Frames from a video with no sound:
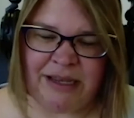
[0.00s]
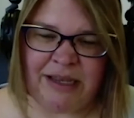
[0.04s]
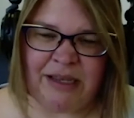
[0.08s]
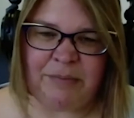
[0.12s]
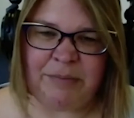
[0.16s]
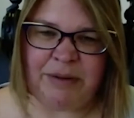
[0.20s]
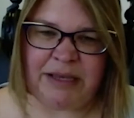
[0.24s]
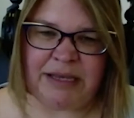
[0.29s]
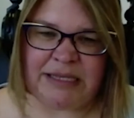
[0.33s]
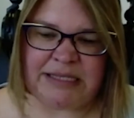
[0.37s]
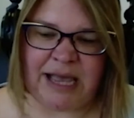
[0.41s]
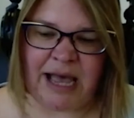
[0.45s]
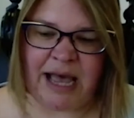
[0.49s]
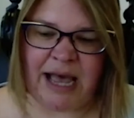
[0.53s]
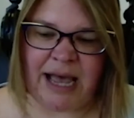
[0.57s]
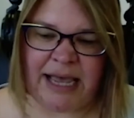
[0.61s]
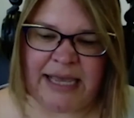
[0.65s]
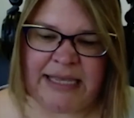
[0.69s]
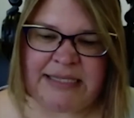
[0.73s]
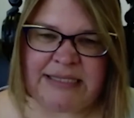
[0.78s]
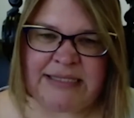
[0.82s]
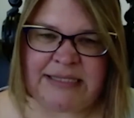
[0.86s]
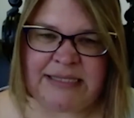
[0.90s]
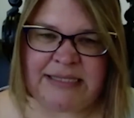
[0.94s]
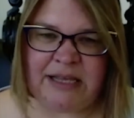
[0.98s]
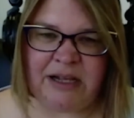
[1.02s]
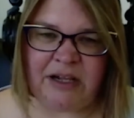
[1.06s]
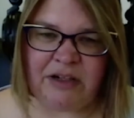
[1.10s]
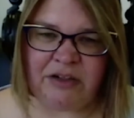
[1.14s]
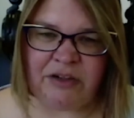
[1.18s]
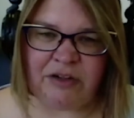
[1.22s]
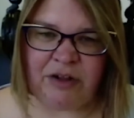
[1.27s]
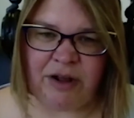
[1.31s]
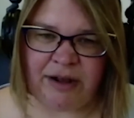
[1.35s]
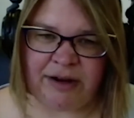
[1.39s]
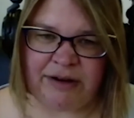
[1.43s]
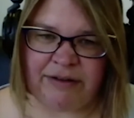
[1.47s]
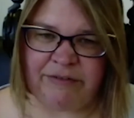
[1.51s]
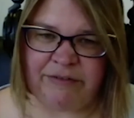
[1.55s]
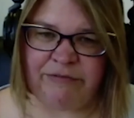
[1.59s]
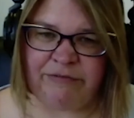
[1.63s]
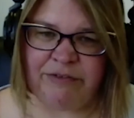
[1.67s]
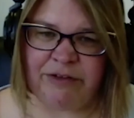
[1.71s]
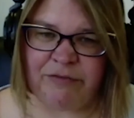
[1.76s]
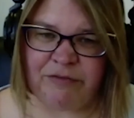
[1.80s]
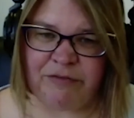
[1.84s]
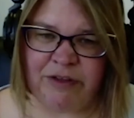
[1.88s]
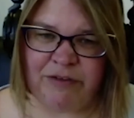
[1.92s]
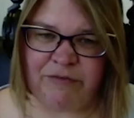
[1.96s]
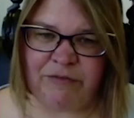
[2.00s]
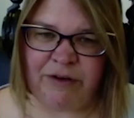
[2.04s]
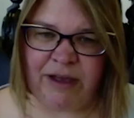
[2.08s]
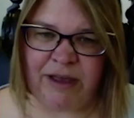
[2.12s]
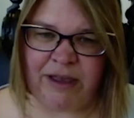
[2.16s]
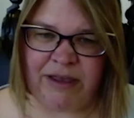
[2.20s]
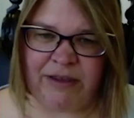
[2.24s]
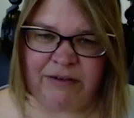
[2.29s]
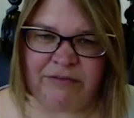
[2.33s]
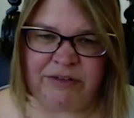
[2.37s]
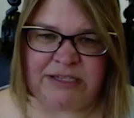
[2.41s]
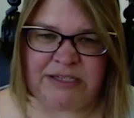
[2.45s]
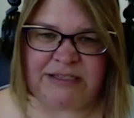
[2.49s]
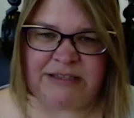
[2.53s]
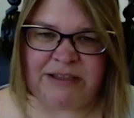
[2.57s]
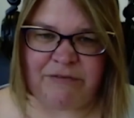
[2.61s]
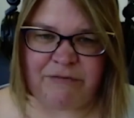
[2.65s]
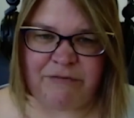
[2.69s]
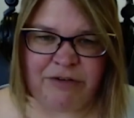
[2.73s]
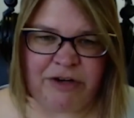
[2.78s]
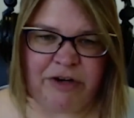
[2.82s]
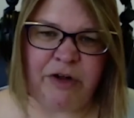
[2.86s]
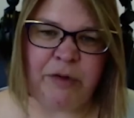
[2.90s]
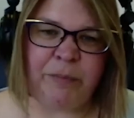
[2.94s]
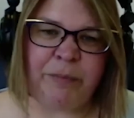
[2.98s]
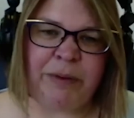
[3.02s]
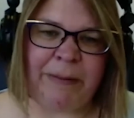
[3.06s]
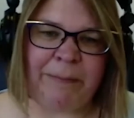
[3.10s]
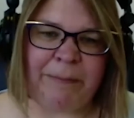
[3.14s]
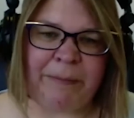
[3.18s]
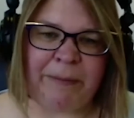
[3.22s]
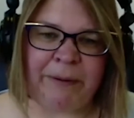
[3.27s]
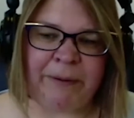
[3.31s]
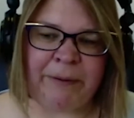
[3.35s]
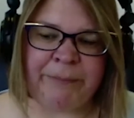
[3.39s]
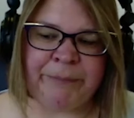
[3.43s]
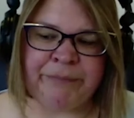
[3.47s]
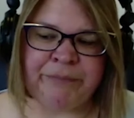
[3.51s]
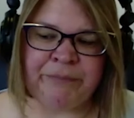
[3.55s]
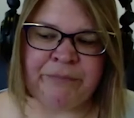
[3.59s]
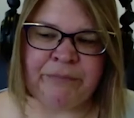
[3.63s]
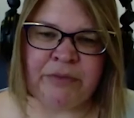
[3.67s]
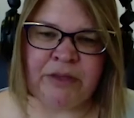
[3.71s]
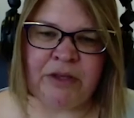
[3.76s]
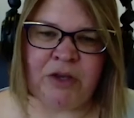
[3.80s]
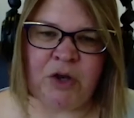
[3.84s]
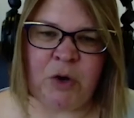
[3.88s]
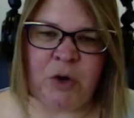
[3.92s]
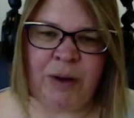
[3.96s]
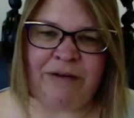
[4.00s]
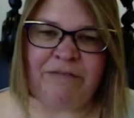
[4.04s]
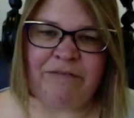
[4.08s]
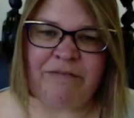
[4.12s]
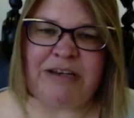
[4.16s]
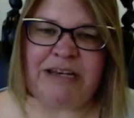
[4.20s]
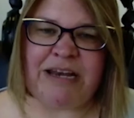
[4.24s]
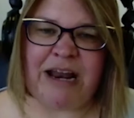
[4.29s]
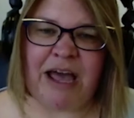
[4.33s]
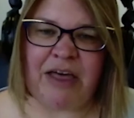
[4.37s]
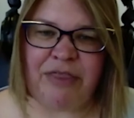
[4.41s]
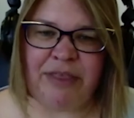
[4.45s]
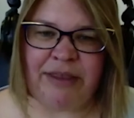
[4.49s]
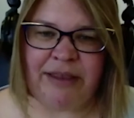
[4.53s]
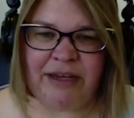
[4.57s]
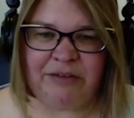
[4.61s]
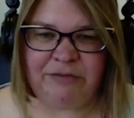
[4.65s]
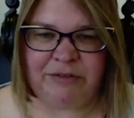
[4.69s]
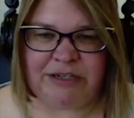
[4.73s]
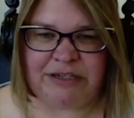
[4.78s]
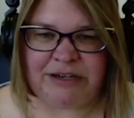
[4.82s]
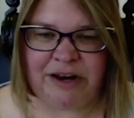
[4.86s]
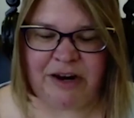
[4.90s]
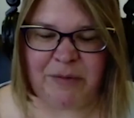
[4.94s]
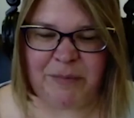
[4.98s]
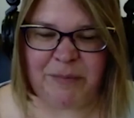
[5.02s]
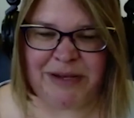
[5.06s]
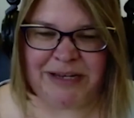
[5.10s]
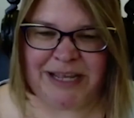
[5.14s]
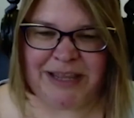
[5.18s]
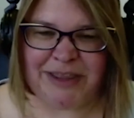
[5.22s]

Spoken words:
because I see a lot of 55 to 70-year-old people who have nothing in retirement.